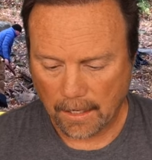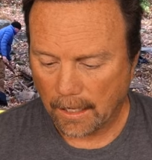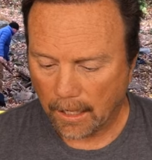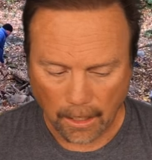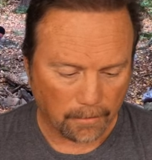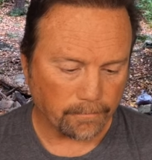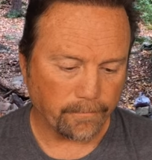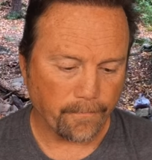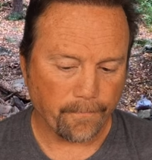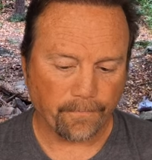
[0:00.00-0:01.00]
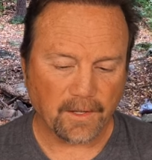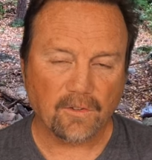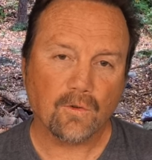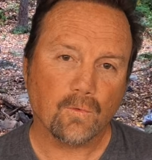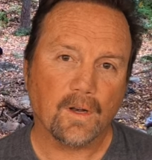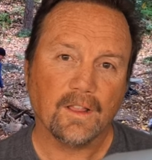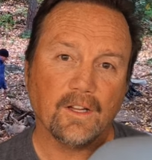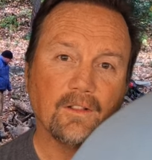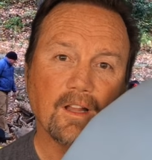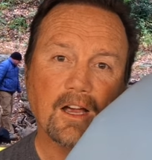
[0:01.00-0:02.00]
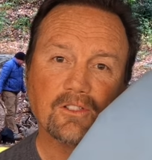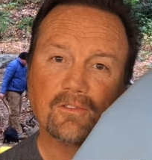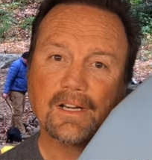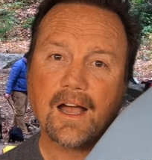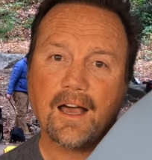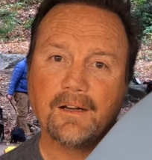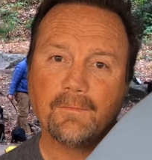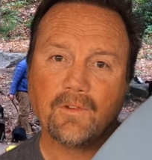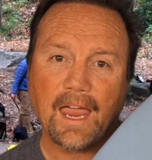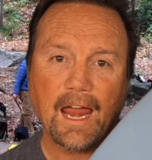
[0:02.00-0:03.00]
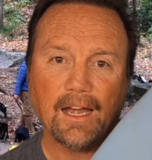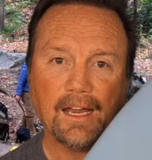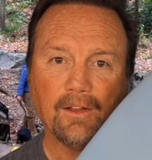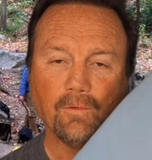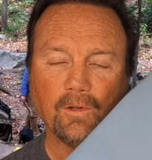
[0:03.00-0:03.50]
Um, this is one of the little luxury items, and it